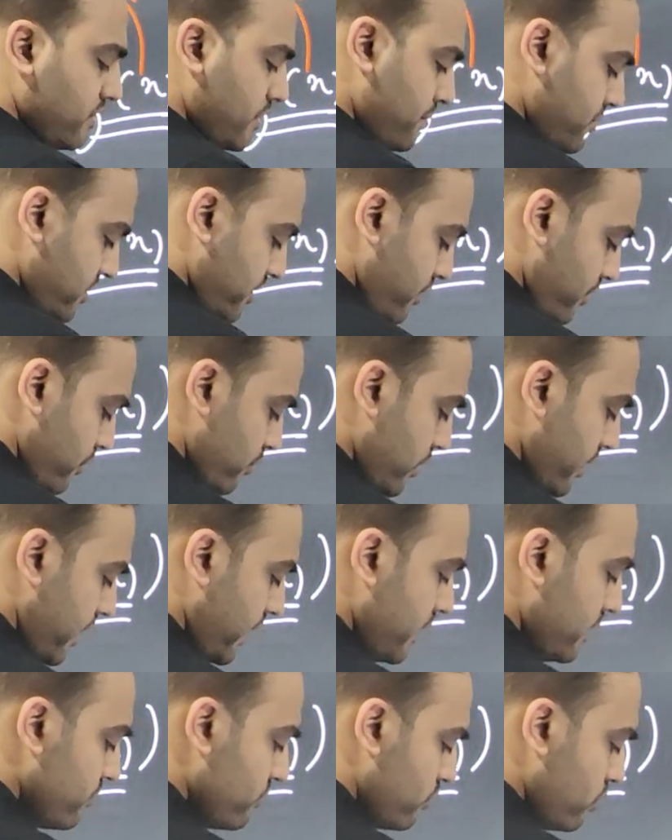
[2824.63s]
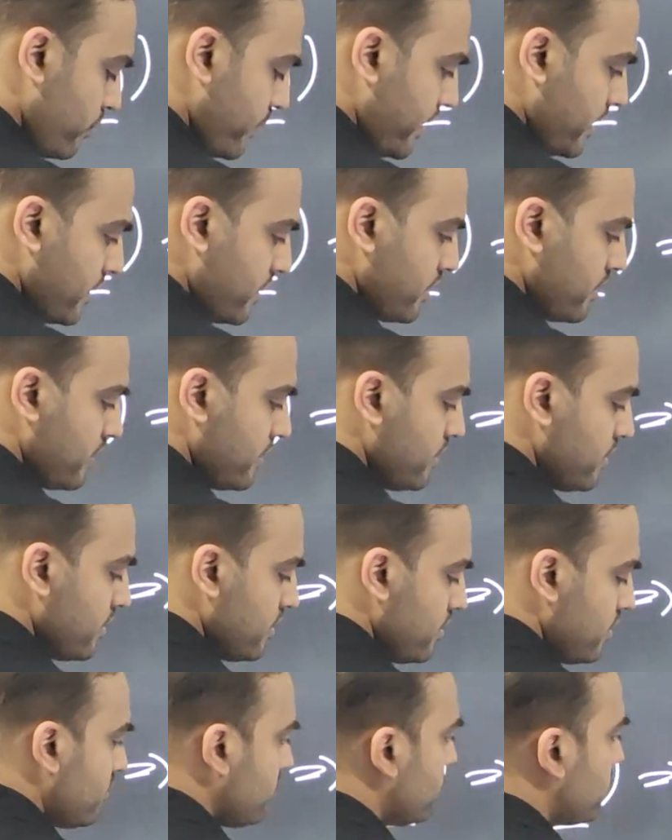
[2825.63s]
substitute x square.
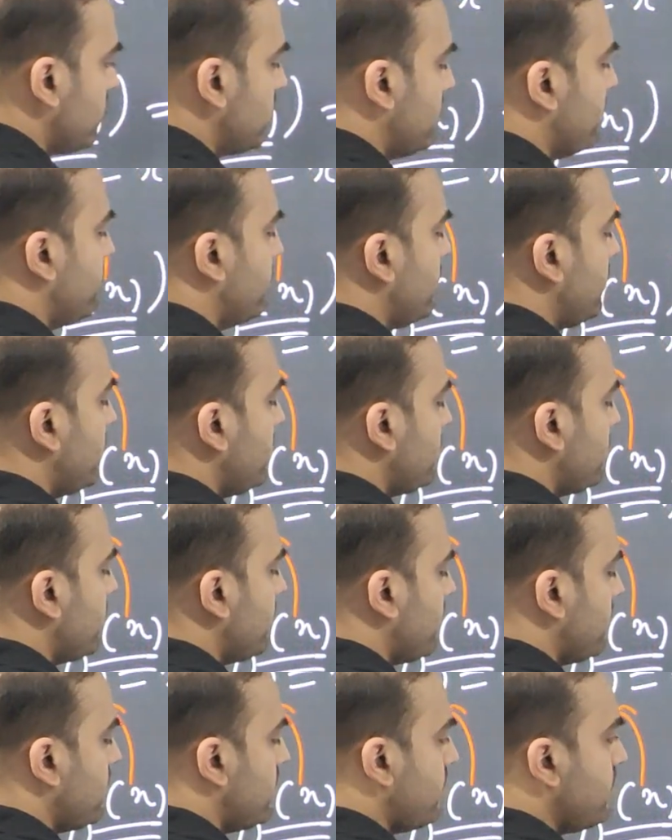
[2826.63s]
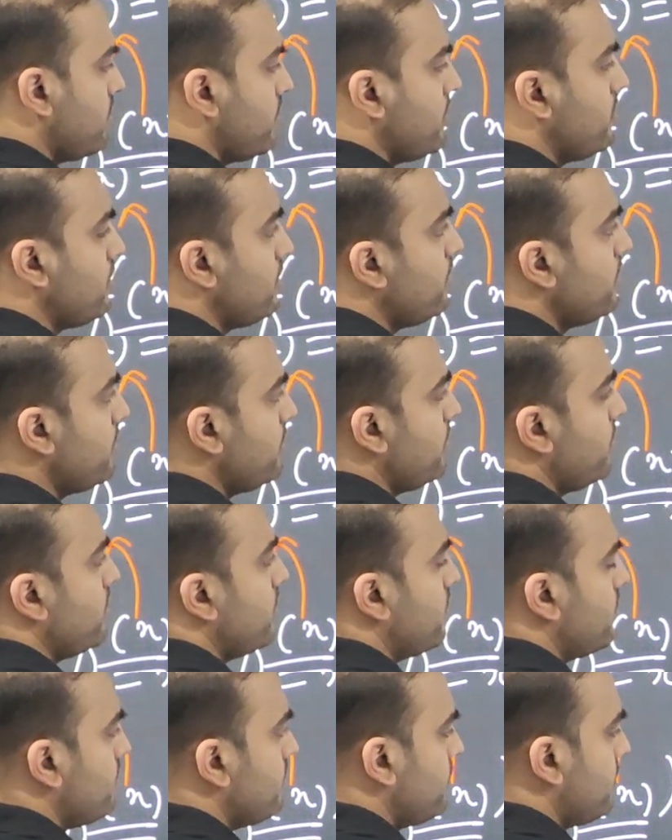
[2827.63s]
So this is,
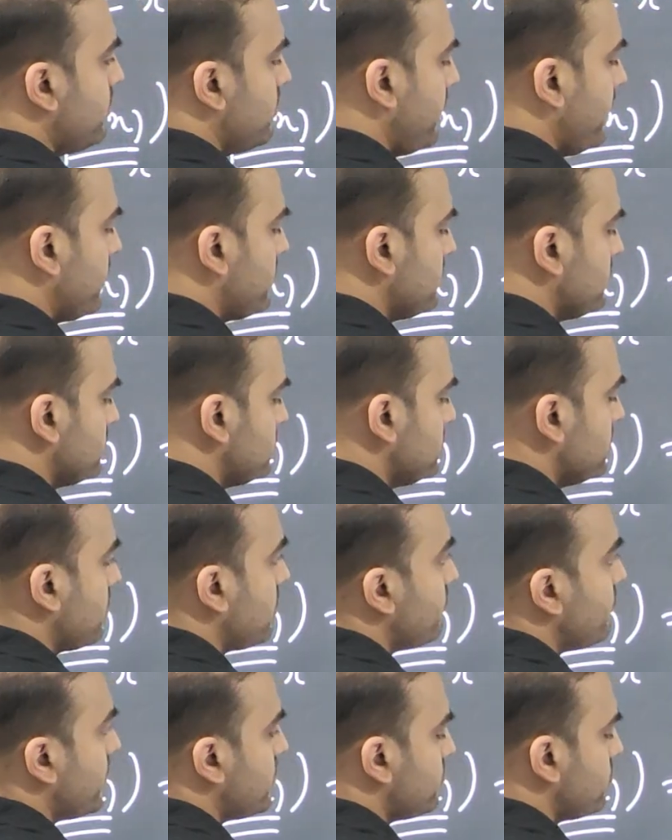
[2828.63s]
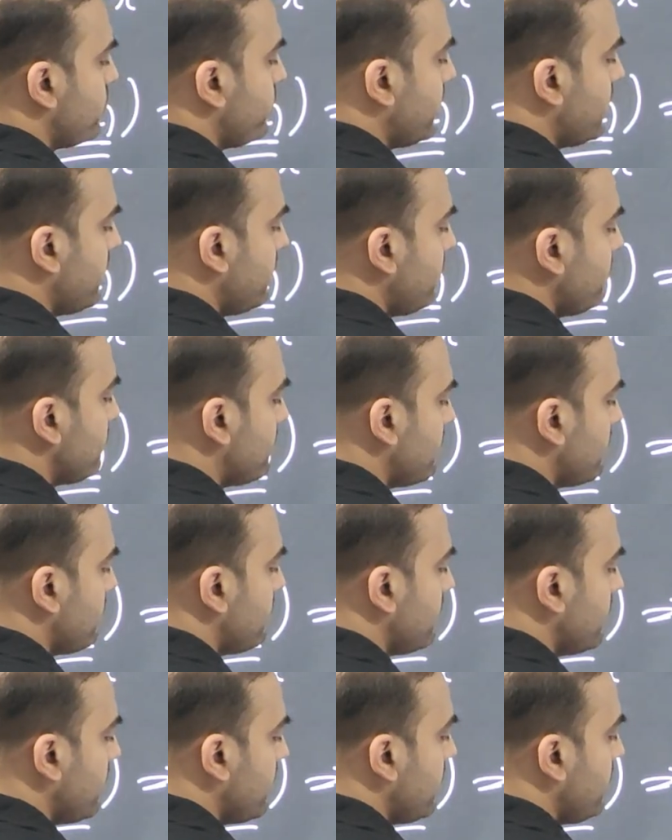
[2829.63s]
right, g of x square is
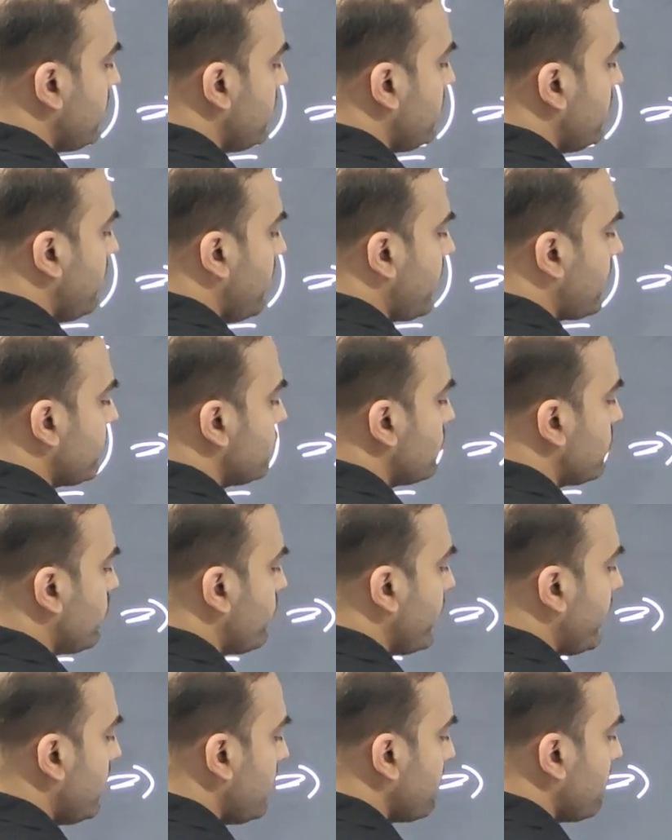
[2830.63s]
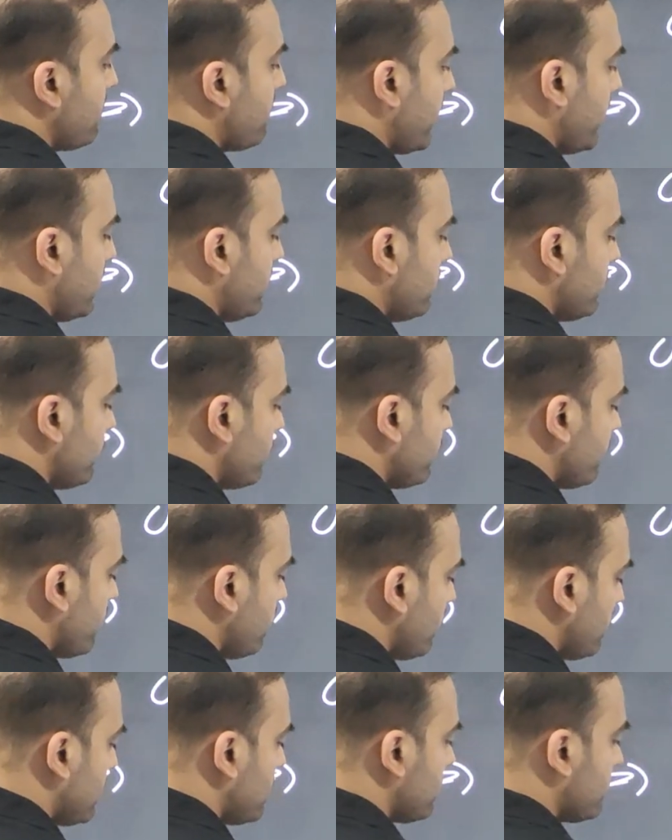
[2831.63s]
x square minus
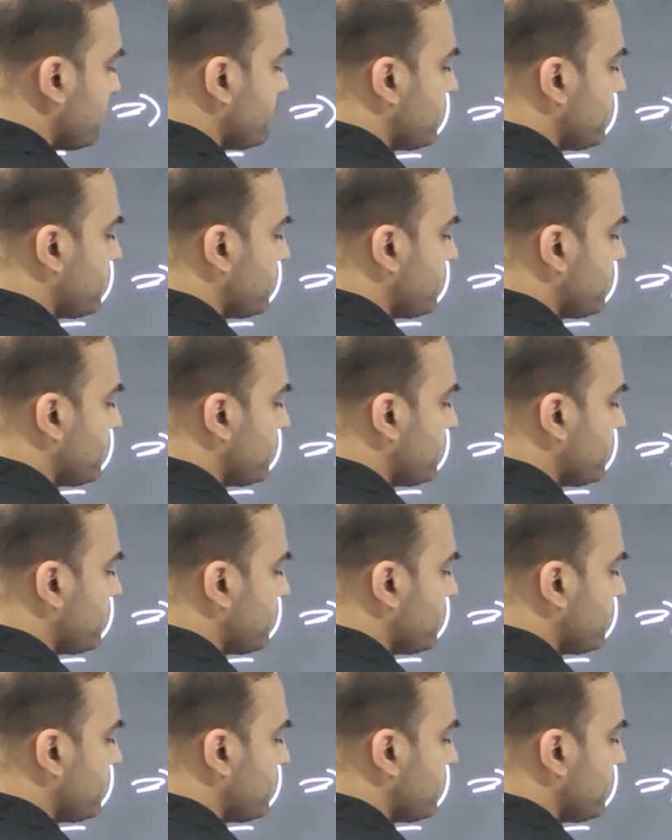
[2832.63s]
4.